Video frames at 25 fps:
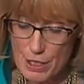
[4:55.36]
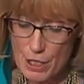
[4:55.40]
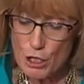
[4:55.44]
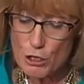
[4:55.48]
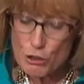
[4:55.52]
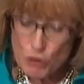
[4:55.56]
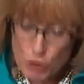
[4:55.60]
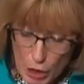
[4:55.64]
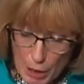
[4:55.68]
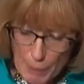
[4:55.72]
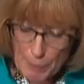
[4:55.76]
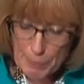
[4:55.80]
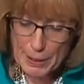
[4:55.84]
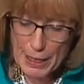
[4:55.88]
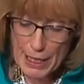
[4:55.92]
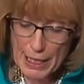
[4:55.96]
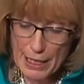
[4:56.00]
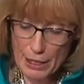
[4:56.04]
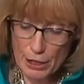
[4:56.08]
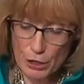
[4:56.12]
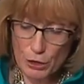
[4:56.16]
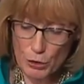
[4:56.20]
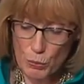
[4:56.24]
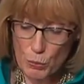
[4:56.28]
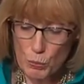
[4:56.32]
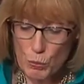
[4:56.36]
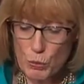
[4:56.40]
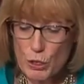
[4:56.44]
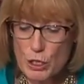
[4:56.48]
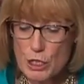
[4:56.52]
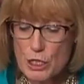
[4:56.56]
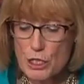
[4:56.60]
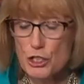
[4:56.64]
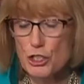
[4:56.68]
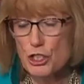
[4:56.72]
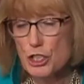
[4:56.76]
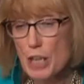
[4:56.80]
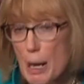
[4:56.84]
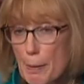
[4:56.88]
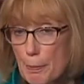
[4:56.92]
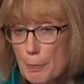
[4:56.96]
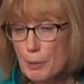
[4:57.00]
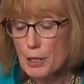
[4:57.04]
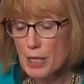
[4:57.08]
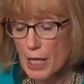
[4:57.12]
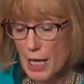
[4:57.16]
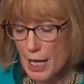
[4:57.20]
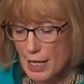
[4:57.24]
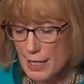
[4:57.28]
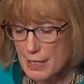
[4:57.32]
Trumpcare would
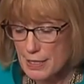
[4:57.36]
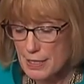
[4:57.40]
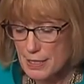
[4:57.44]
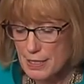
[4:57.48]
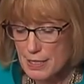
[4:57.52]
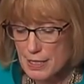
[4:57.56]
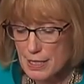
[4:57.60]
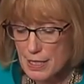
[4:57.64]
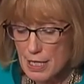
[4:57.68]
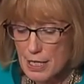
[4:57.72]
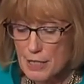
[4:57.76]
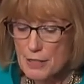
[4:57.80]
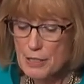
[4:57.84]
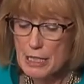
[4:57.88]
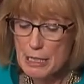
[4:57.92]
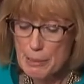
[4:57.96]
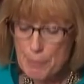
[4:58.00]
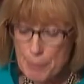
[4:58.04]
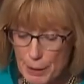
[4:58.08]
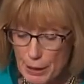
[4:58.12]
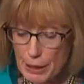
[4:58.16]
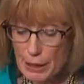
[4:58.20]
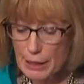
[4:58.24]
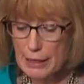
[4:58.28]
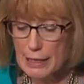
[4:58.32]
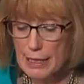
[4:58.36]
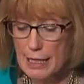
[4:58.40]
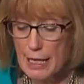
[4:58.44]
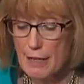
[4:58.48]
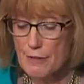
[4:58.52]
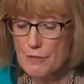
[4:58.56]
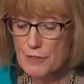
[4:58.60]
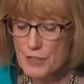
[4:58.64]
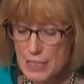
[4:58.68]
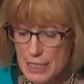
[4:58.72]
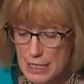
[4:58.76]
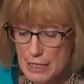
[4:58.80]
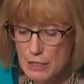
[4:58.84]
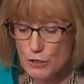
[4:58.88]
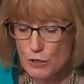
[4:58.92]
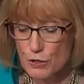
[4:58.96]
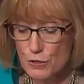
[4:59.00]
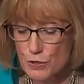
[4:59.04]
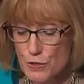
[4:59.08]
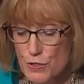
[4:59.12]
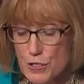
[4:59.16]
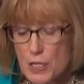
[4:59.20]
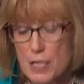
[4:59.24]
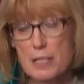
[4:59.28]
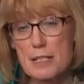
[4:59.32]
jeopardize the ability of
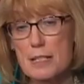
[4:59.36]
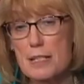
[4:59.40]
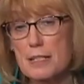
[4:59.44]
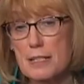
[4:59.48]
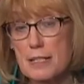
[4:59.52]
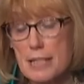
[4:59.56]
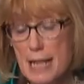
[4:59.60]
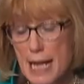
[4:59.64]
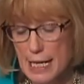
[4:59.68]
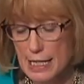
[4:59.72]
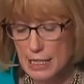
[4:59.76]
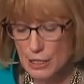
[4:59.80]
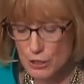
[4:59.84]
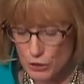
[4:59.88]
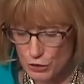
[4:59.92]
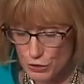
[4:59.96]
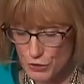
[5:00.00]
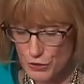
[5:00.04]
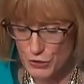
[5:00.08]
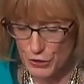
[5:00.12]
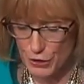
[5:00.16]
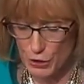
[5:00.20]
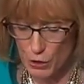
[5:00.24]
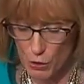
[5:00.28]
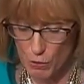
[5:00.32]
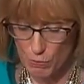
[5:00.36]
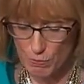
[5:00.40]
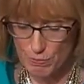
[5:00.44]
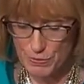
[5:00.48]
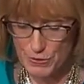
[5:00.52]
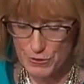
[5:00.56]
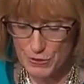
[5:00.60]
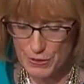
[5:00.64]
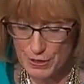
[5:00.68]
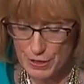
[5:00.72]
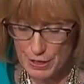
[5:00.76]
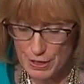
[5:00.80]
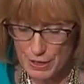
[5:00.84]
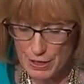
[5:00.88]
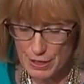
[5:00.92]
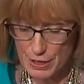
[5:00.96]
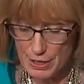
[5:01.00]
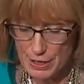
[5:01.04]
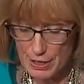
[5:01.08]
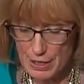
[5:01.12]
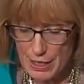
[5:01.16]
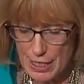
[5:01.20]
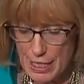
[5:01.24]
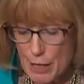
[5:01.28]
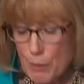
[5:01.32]
seniors to stay in nursing homes.
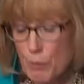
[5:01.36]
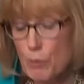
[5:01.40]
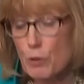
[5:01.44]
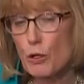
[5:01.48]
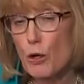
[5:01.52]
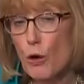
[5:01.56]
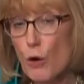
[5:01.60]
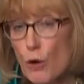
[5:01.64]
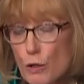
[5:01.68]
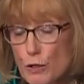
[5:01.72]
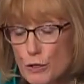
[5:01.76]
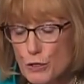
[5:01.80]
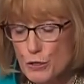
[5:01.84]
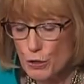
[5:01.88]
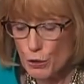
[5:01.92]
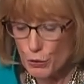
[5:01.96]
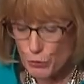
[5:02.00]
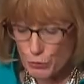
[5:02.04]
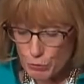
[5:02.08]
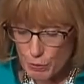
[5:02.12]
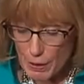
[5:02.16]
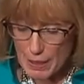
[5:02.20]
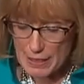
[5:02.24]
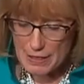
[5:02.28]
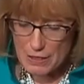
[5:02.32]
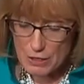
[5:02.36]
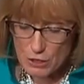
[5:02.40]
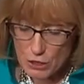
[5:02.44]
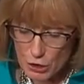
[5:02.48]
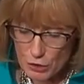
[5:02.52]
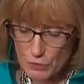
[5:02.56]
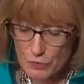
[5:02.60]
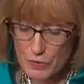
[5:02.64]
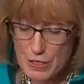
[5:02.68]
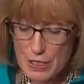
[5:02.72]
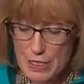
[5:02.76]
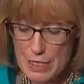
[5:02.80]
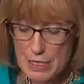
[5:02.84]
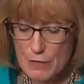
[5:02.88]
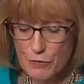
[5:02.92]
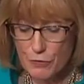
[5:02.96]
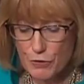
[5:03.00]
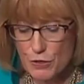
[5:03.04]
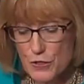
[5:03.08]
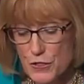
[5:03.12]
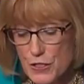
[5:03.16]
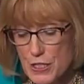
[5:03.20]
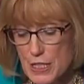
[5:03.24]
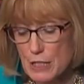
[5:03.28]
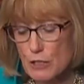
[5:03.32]
It would also threaten services
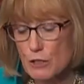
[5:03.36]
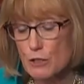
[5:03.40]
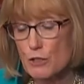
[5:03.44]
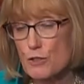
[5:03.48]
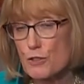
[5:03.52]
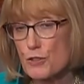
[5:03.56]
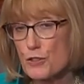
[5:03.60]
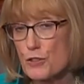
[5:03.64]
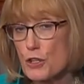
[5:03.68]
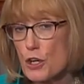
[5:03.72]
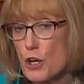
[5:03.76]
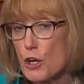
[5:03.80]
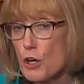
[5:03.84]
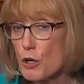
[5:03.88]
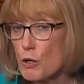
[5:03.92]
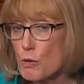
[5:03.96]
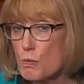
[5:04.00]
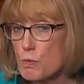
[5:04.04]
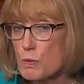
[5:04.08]
for seniors who